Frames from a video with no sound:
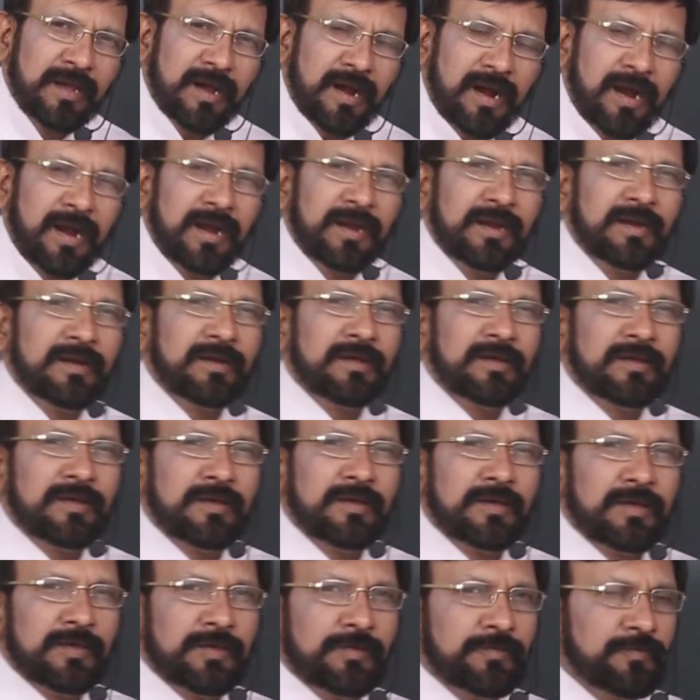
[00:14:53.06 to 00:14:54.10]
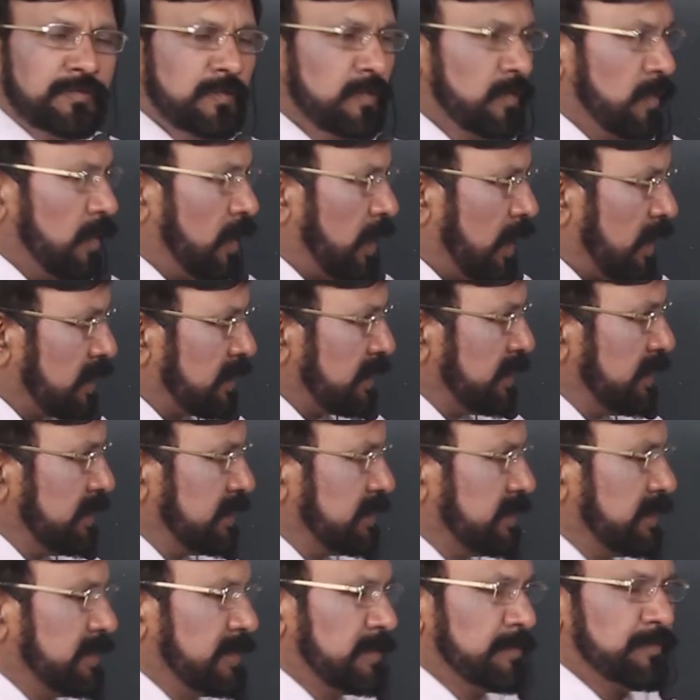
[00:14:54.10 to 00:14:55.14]
And if you
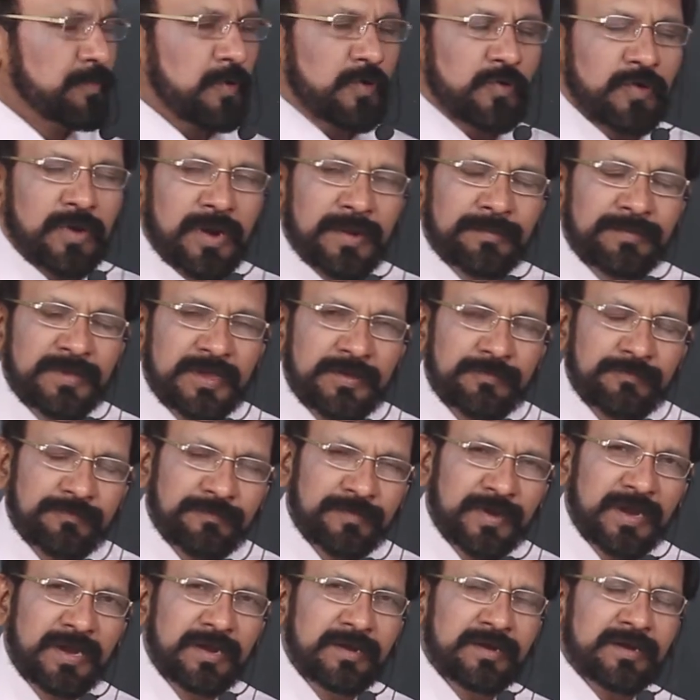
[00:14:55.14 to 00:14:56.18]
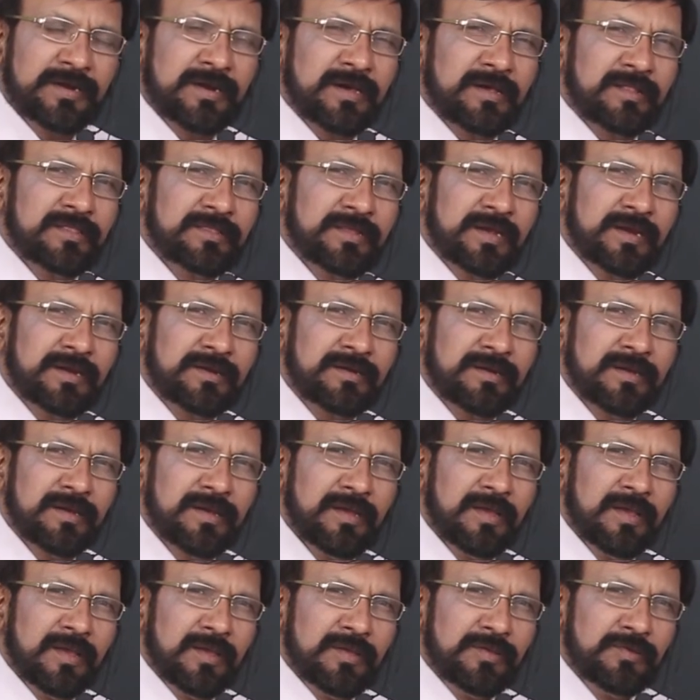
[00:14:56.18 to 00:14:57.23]
already in programming field and all that,
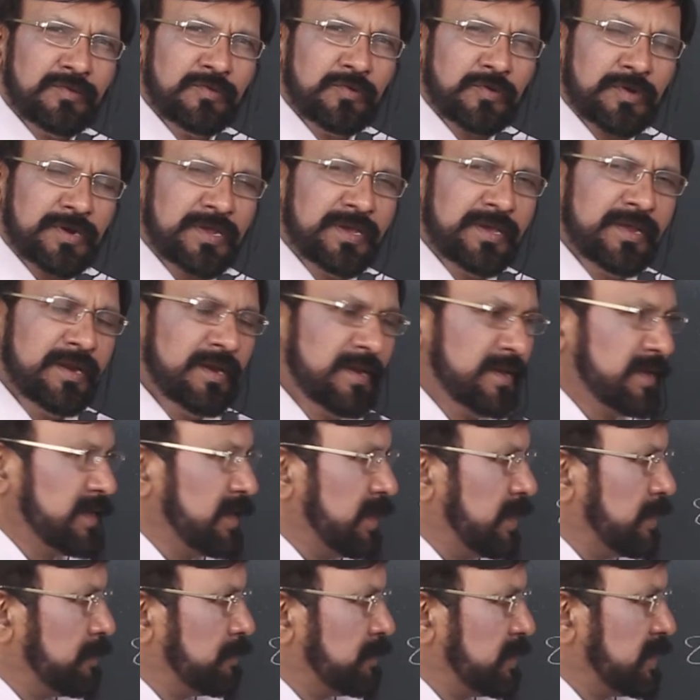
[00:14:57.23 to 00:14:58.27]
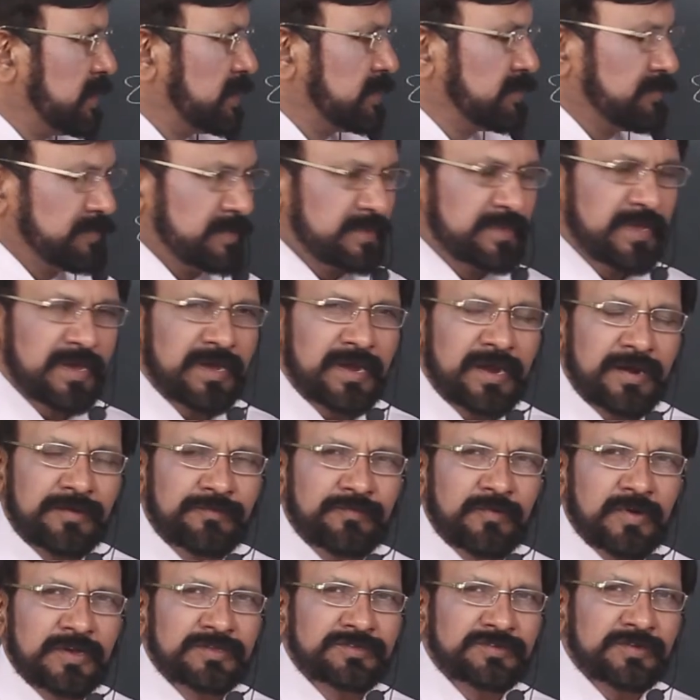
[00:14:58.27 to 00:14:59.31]
You really amaze with the
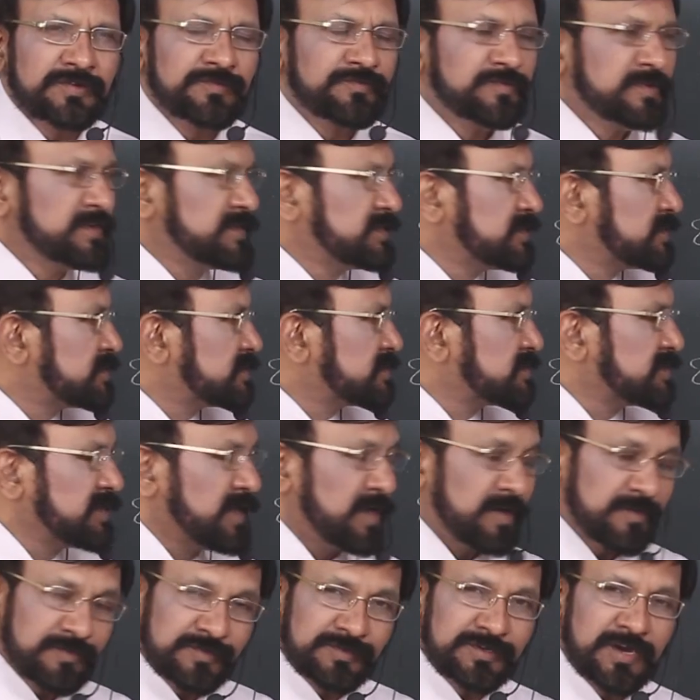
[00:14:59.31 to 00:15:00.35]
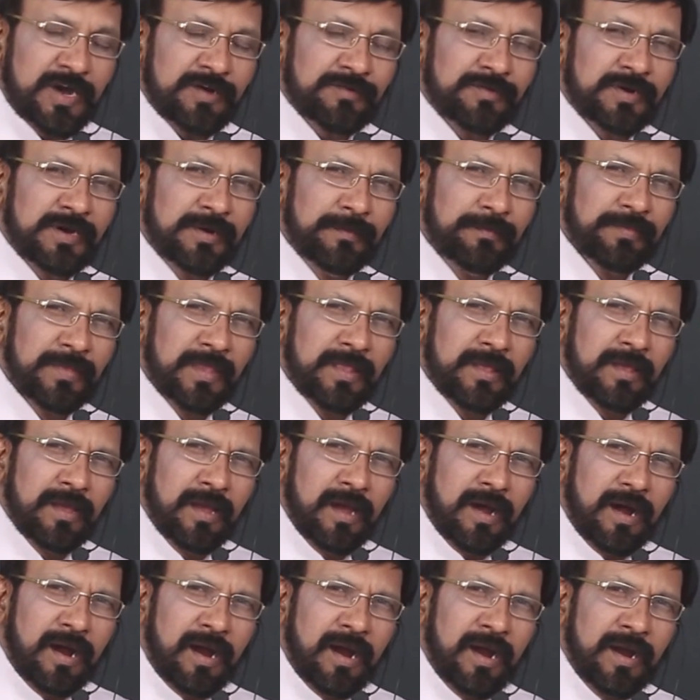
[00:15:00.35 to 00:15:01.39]
advanced features of Java
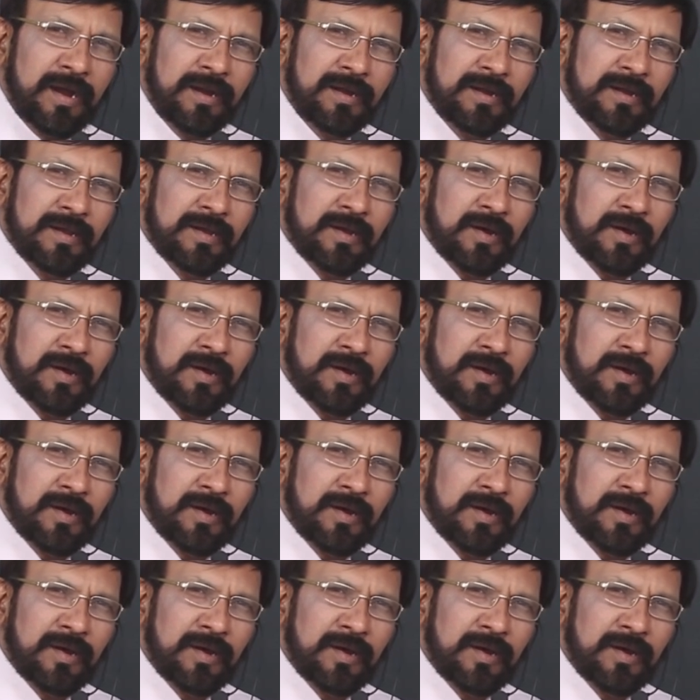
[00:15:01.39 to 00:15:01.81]
and